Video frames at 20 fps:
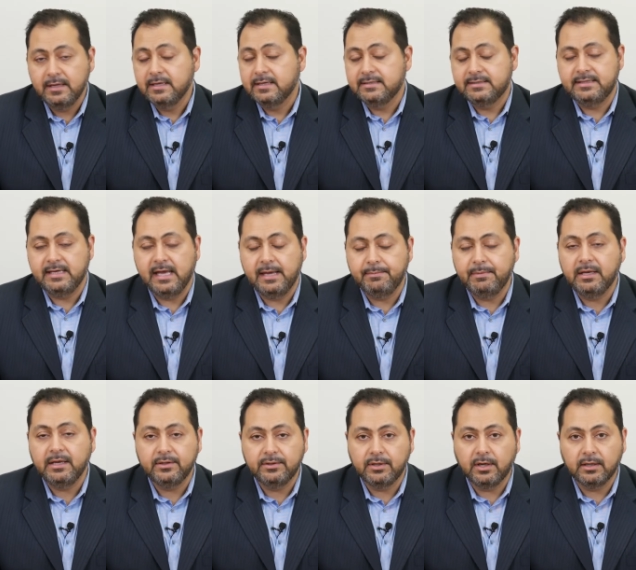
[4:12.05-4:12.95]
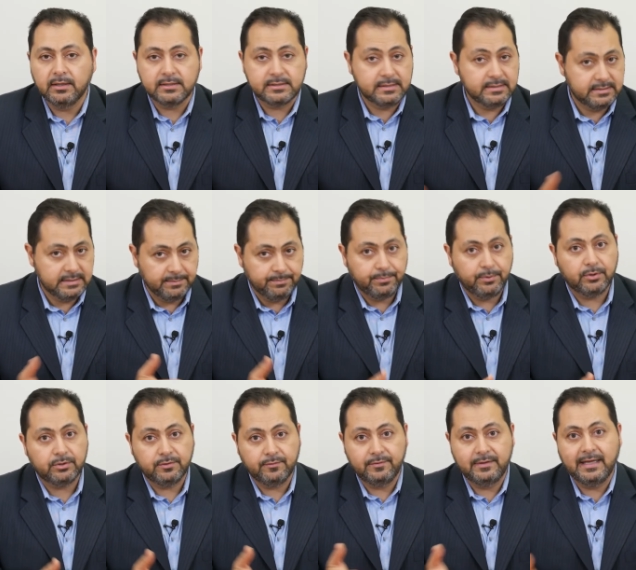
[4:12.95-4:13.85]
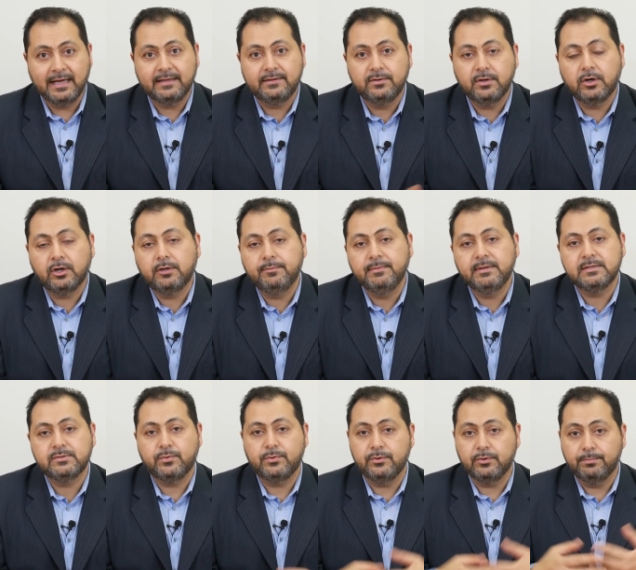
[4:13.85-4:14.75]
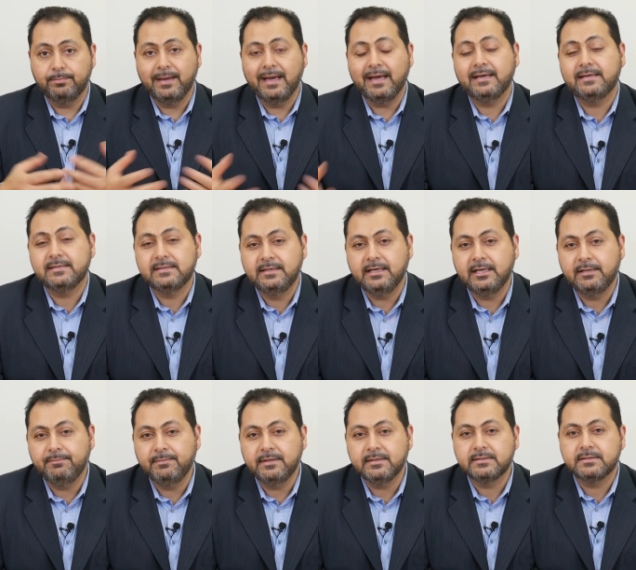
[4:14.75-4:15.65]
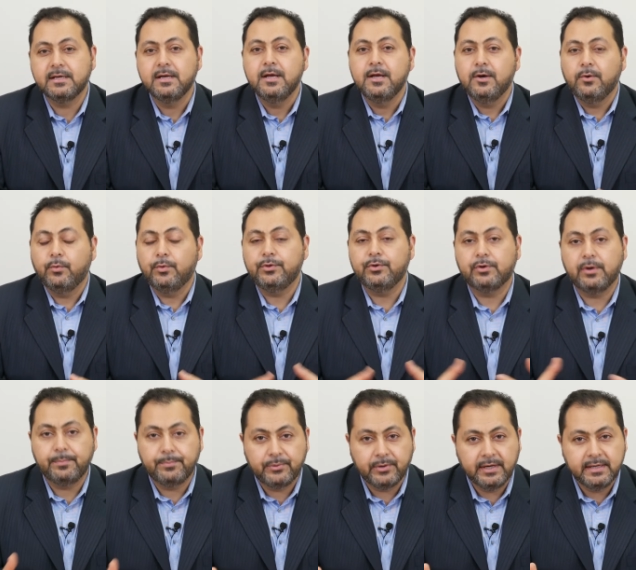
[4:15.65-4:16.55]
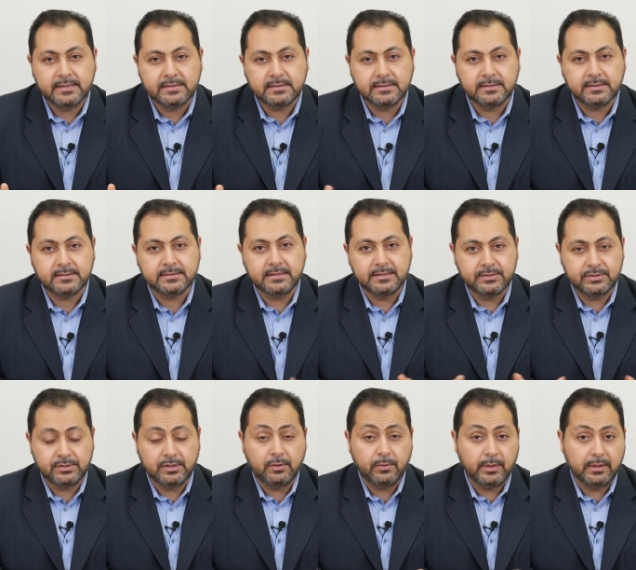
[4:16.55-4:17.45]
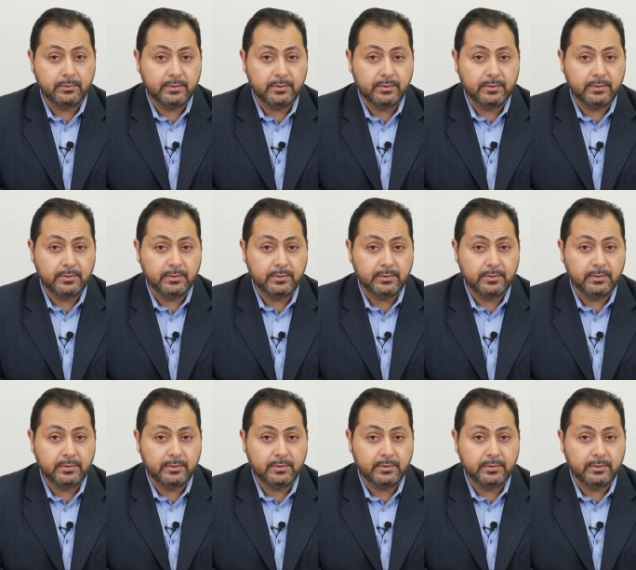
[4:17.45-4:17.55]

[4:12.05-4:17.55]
say, $1 million, support of that documents with your bank statements, with your appraisals, and so on.